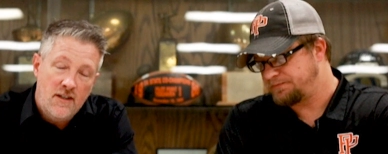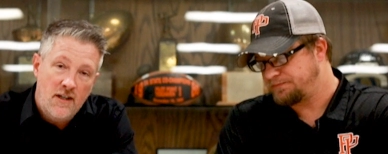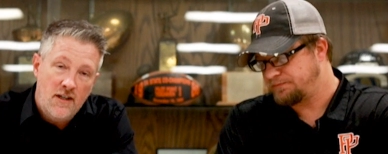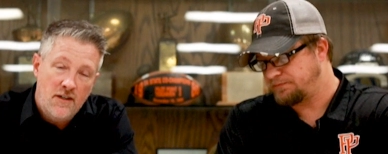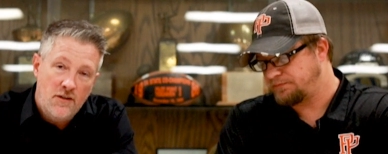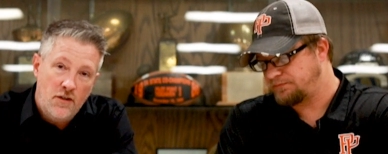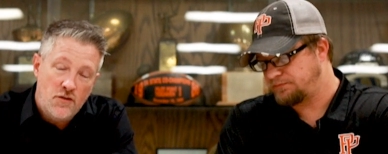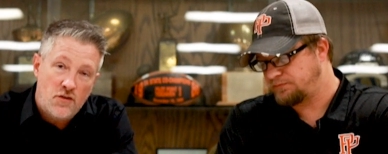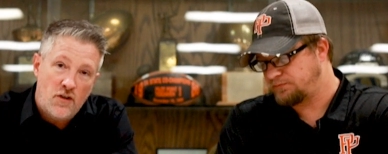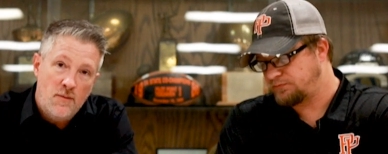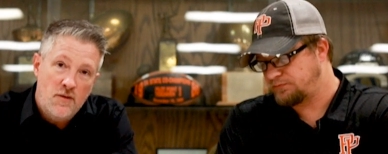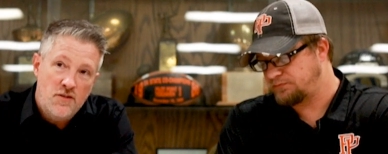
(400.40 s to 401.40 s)
Speaker 1: uh, their
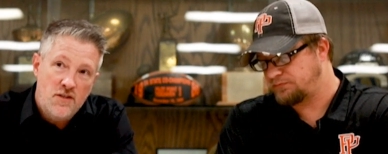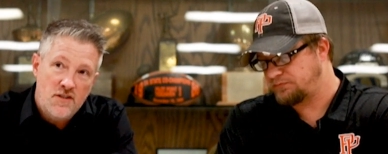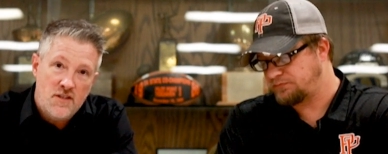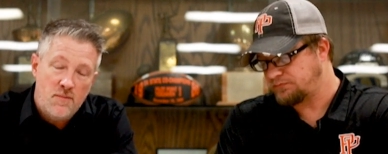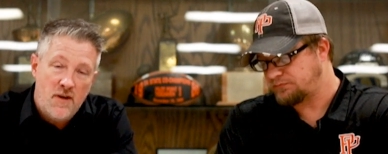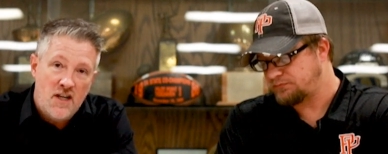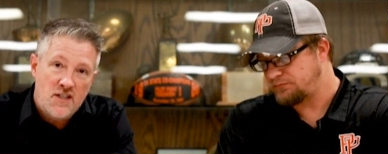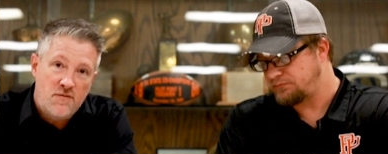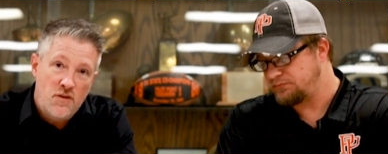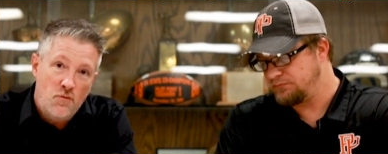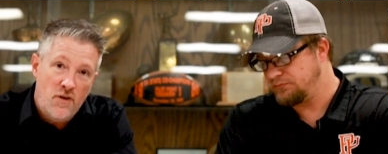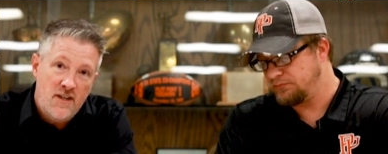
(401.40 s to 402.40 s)
scrimmages the past
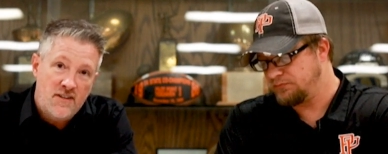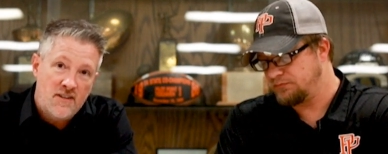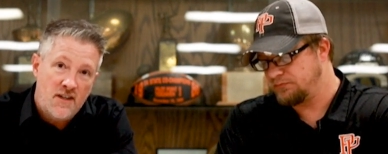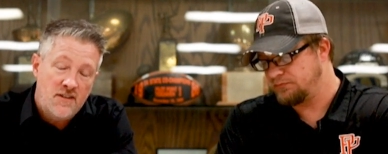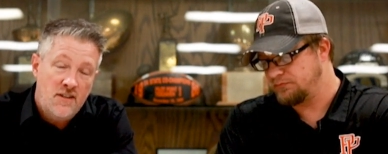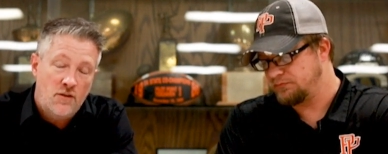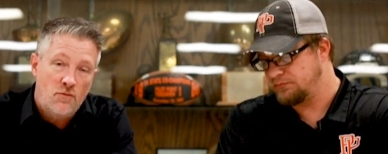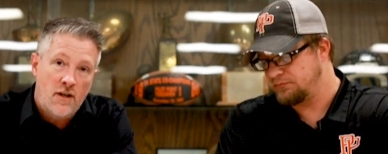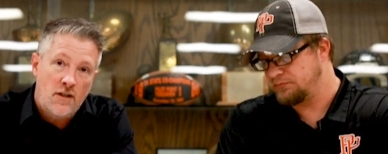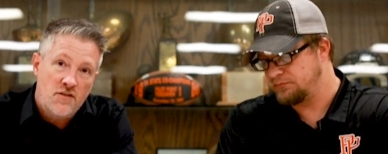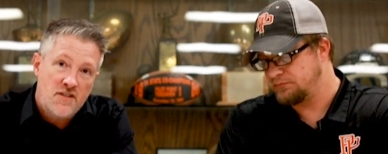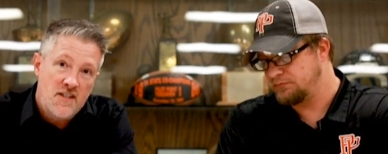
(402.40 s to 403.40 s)
few weeks, and I think the
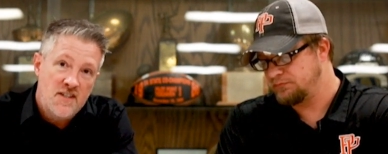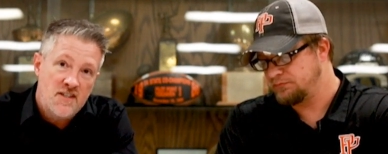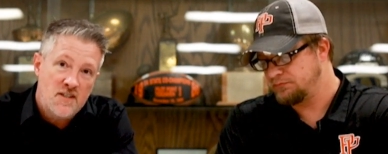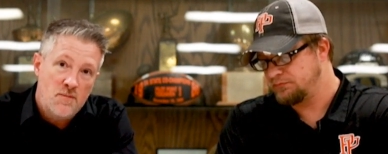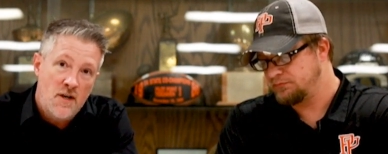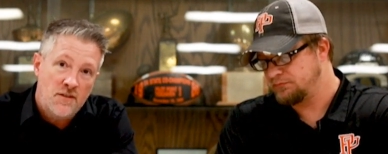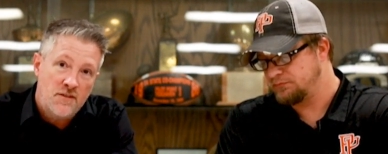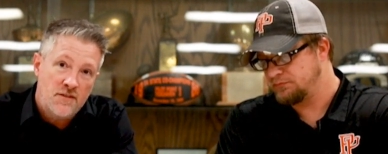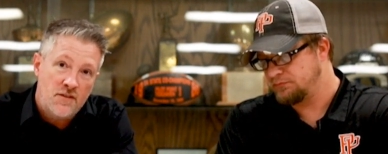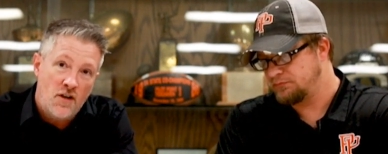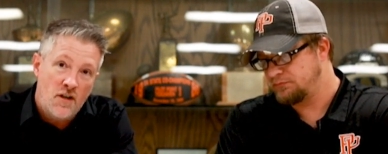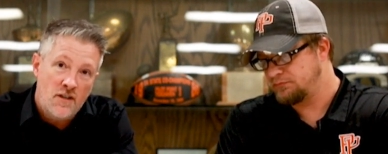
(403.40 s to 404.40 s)
regular season's about to
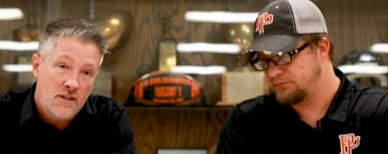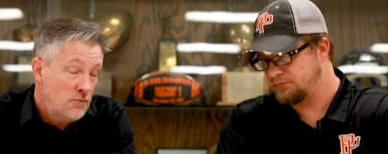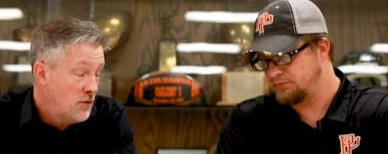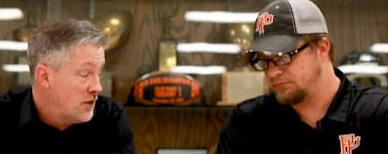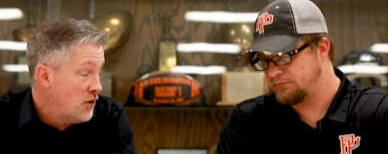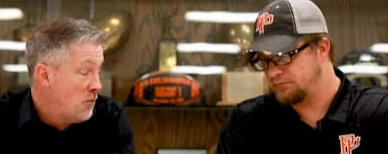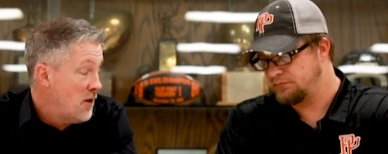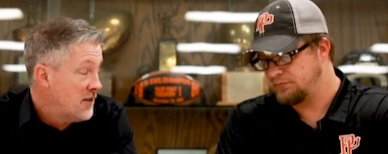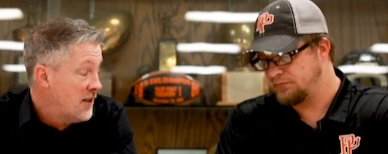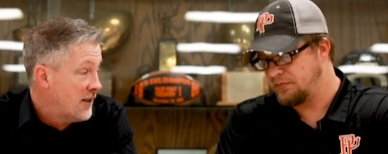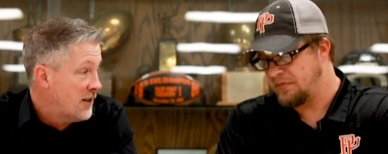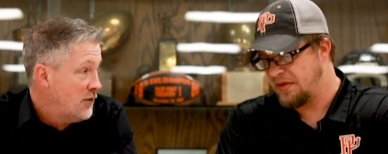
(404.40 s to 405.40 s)
start. Uh, what do you know about
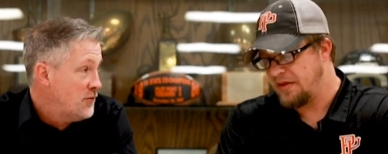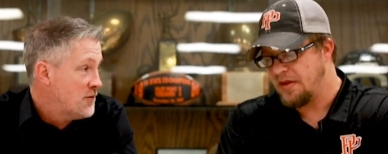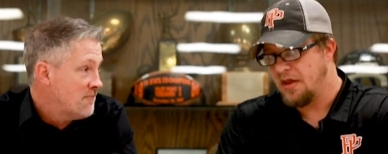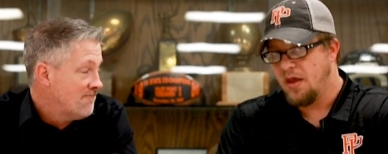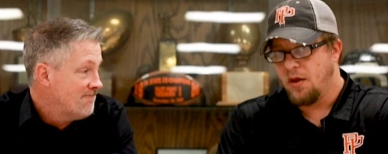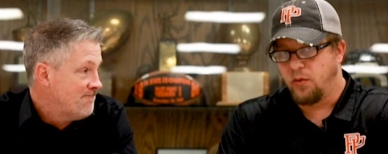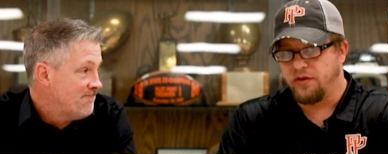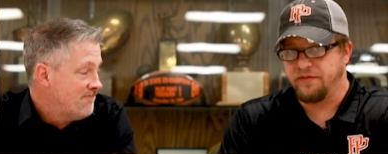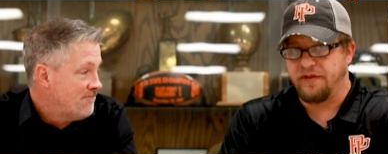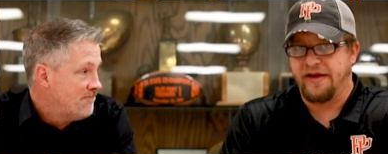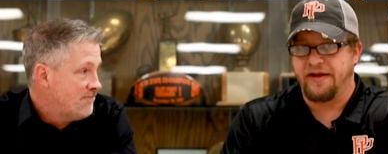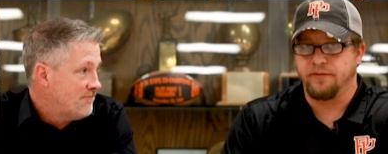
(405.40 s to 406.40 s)
that, Coach?
Speaker 2: Well,
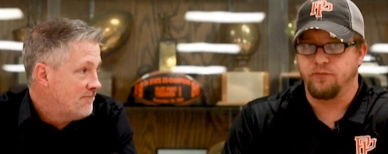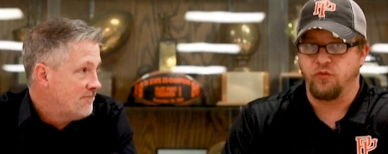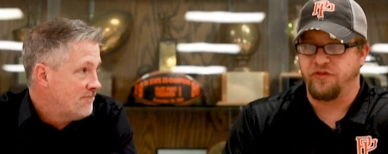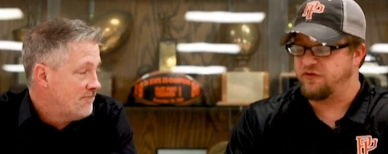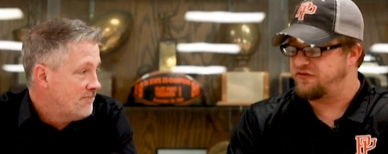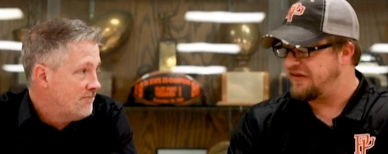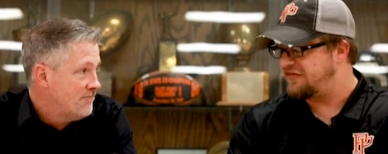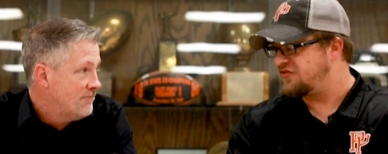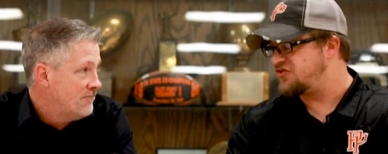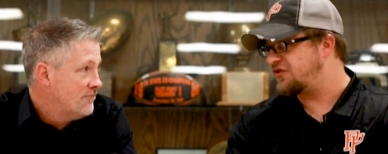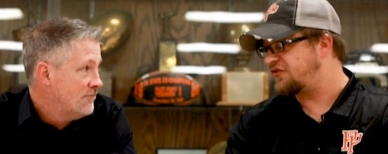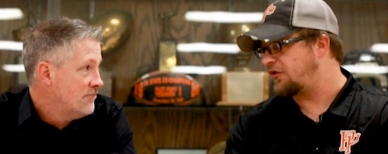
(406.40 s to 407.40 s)
um, with those
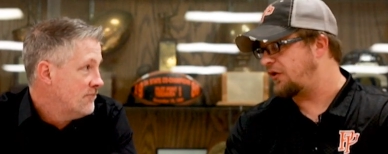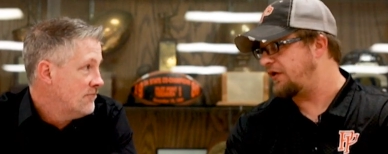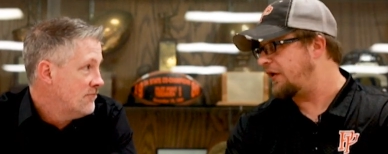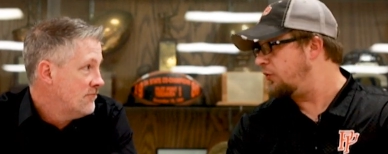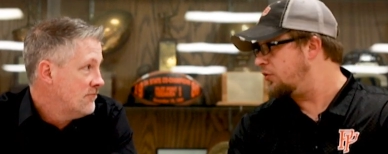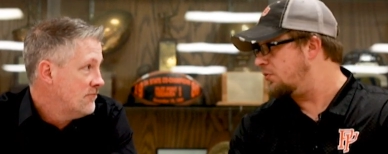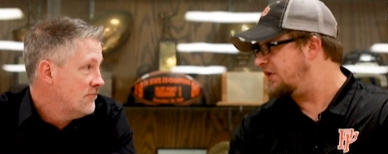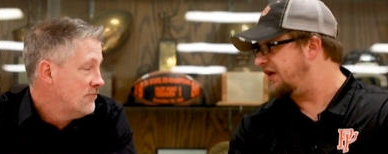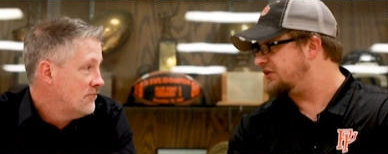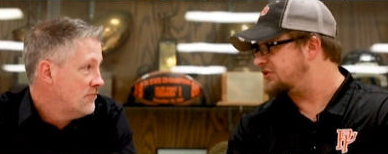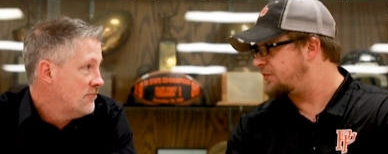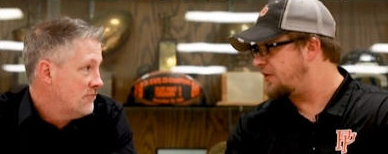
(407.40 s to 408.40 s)
seasons just starting, I don't know
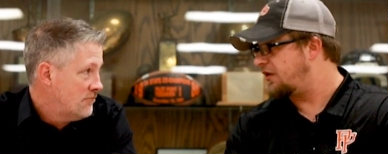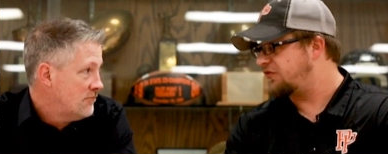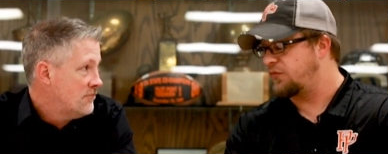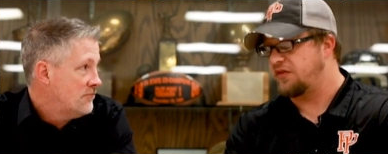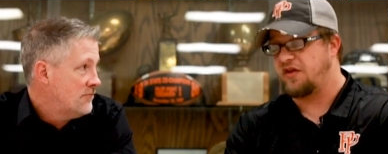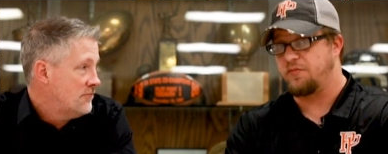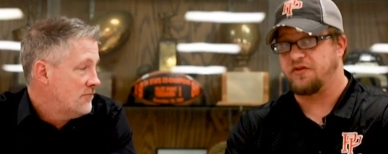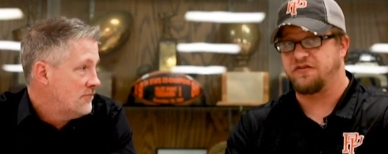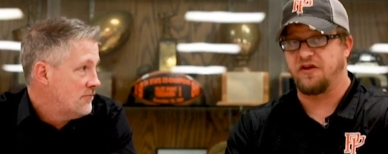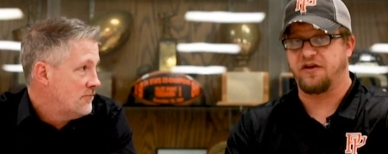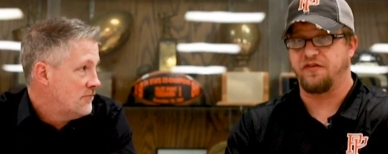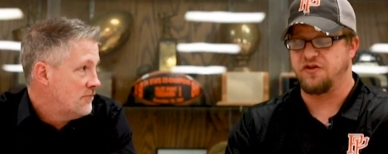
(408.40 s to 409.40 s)
much, to be honest with you. I've been
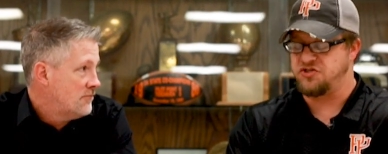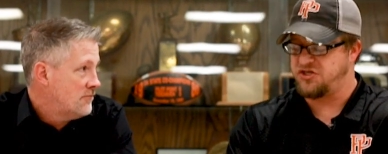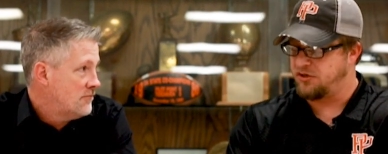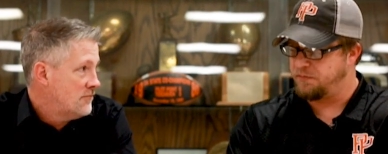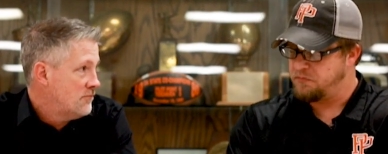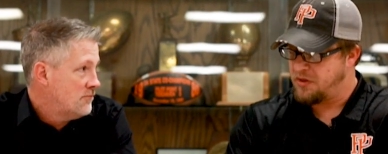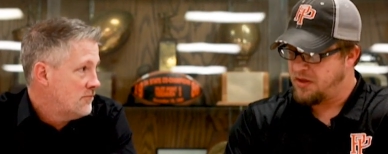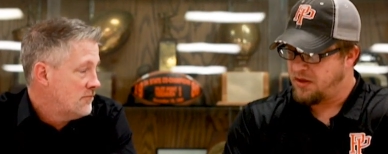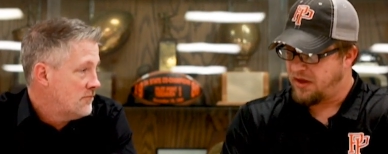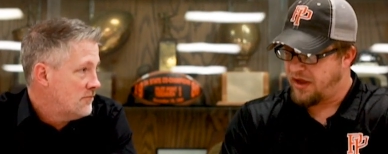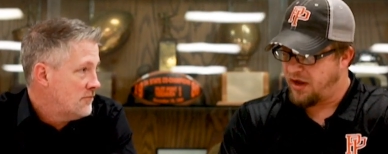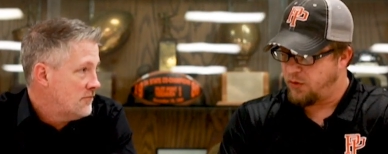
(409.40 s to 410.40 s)
stuck in the gym
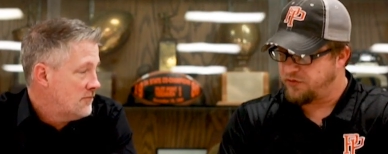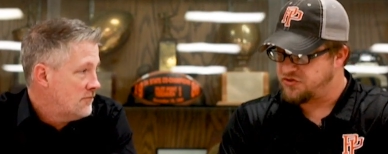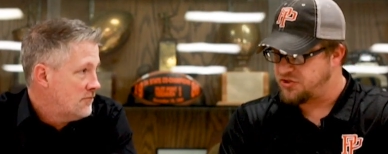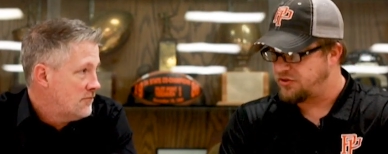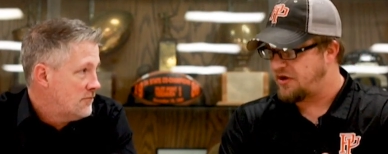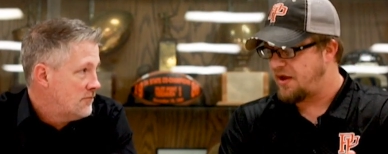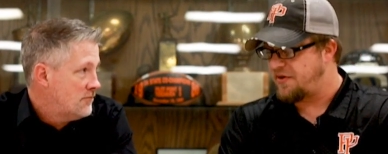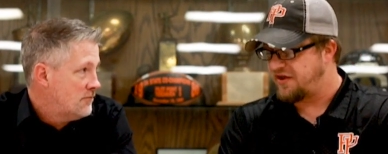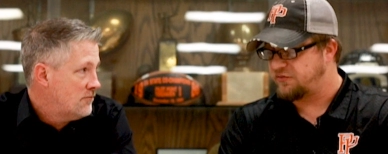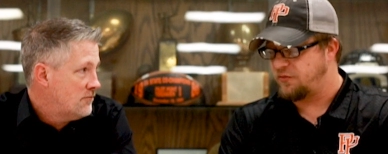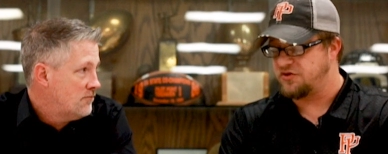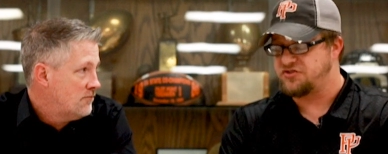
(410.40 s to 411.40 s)
uh, with junior high
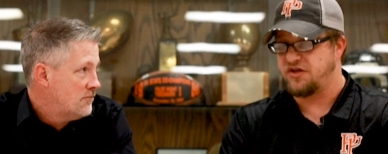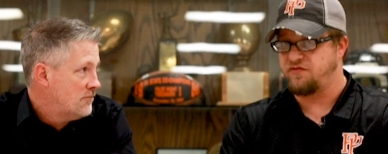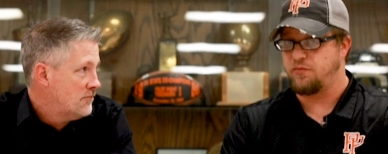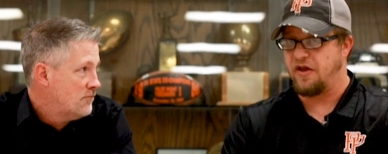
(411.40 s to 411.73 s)
basketball and JV